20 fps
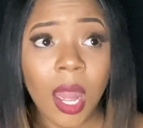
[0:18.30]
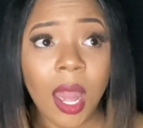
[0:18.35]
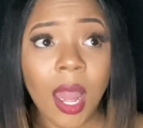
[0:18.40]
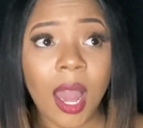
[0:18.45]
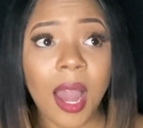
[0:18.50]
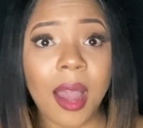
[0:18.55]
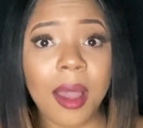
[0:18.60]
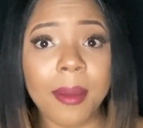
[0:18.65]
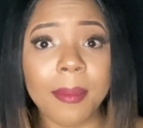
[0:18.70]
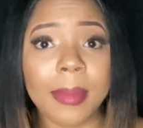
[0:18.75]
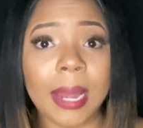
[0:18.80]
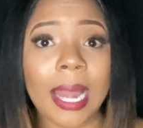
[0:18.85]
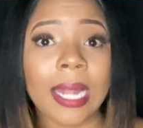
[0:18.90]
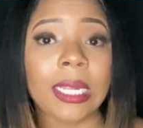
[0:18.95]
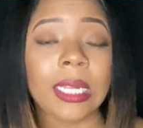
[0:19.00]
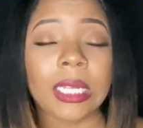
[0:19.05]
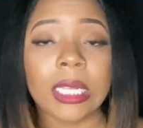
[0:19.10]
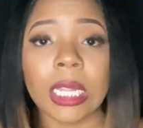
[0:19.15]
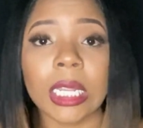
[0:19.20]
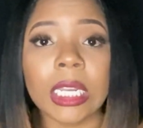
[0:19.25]
I
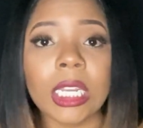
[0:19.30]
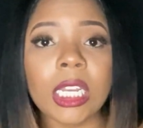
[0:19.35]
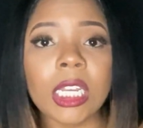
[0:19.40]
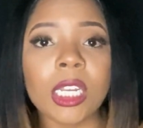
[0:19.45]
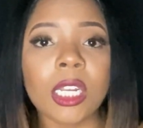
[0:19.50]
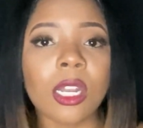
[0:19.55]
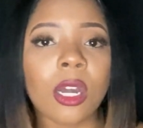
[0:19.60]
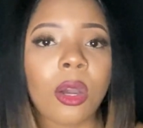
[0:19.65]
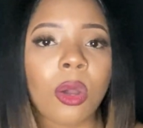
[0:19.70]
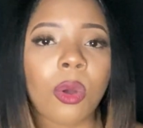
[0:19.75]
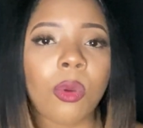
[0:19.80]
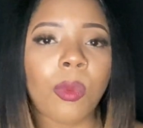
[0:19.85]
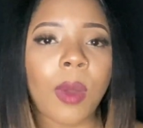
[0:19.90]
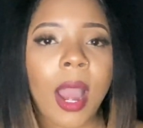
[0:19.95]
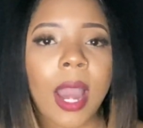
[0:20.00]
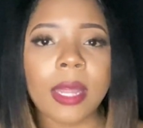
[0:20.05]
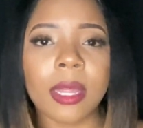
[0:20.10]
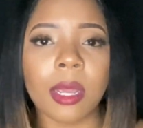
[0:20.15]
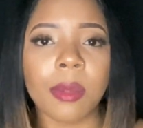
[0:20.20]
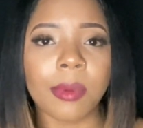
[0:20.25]
didn't know
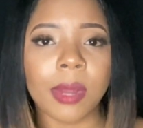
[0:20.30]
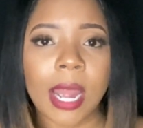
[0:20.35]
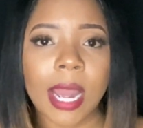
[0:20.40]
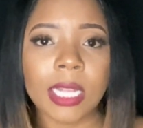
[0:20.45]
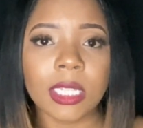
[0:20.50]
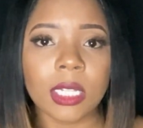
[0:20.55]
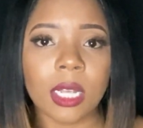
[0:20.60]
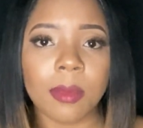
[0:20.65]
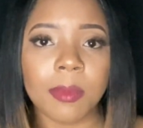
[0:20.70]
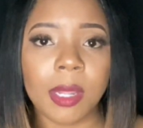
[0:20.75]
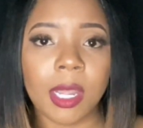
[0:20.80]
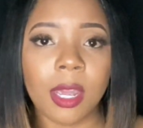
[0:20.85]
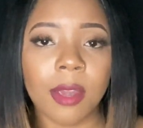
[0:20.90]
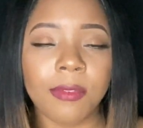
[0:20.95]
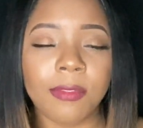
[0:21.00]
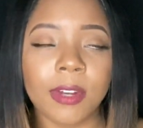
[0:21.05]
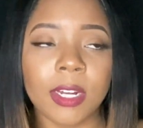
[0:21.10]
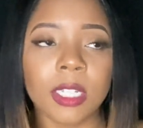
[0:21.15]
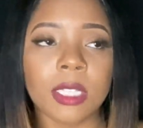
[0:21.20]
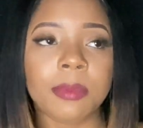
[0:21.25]
why they were asking me at
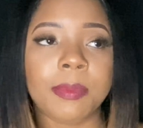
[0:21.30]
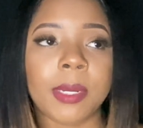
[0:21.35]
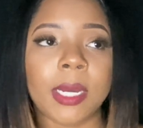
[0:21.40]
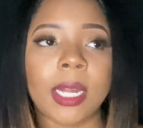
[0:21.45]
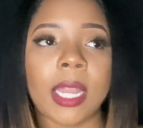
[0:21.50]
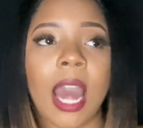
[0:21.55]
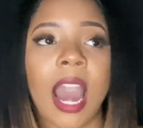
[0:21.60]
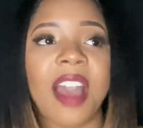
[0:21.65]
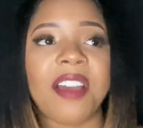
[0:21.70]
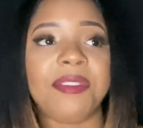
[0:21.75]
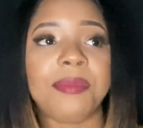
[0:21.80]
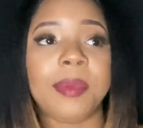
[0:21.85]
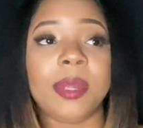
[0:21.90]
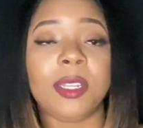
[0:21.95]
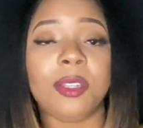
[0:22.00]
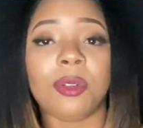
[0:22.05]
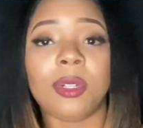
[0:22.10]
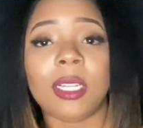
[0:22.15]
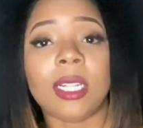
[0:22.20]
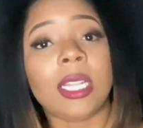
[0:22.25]
first, but I've been
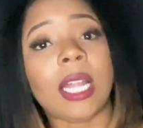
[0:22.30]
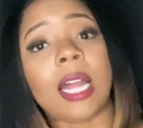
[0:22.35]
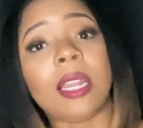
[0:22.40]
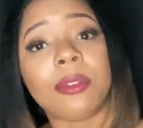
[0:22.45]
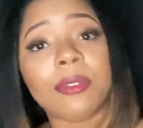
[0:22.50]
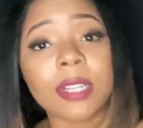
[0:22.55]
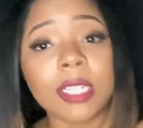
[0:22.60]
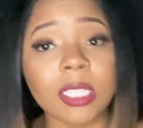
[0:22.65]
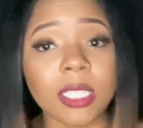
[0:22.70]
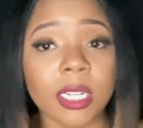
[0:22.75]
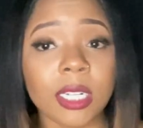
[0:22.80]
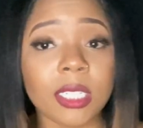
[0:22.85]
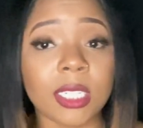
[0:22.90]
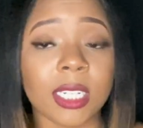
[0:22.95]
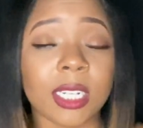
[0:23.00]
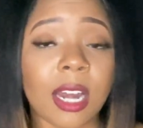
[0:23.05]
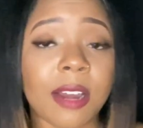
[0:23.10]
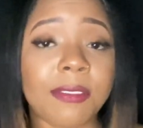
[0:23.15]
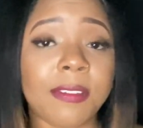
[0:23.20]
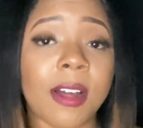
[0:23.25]
doing a lot of research
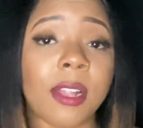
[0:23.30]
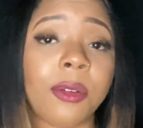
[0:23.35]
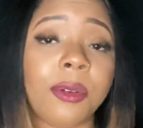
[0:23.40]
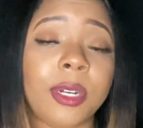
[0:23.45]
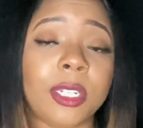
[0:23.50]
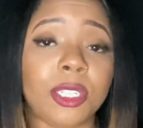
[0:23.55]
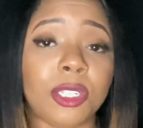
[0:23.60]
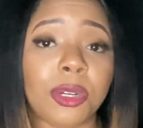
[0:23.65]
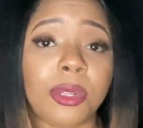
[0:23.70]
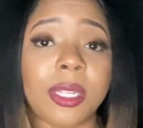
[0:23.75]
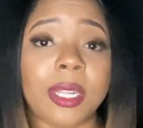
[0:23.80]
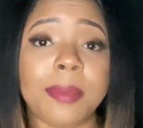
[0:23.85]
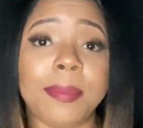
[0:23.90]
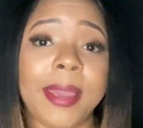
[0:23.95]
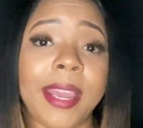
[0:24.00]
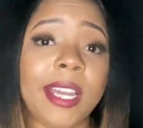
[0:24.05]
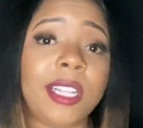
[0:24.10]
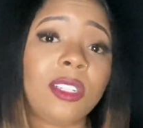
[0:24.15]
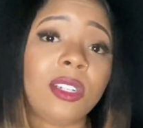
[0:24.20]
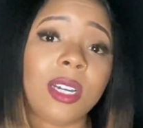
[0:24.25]
and I follow a Jolie
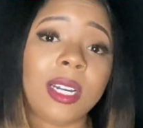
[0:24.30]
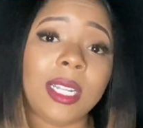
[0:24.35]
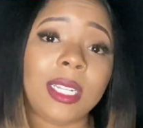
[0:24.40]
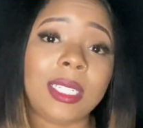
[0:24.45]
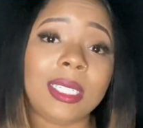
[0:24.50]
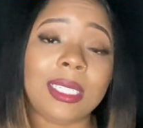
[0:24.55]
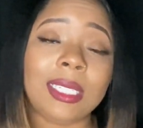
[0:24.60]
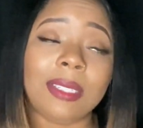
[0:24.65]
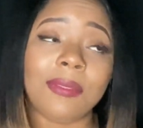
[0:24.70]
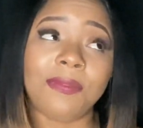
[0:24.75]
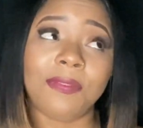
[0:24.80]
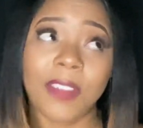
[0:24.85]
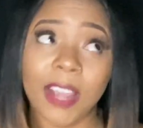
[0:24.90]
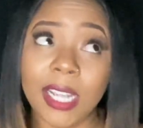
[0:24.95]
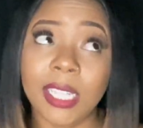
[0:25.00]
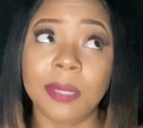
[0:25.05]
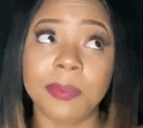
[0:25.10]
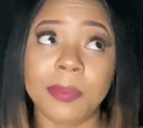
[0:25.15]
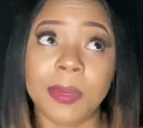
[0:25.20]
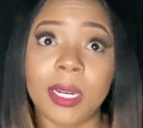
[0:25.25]
page on
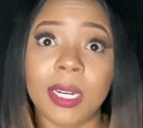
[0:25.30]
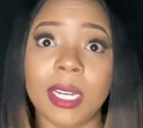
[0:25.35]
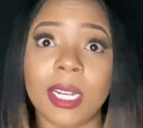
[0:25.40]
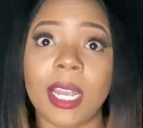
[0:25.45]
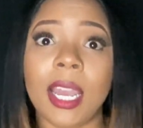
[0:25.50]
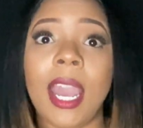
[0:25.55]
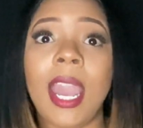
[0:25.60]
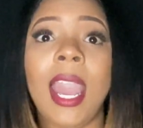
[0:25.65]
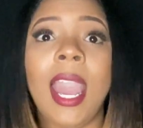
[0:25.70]
Facebook.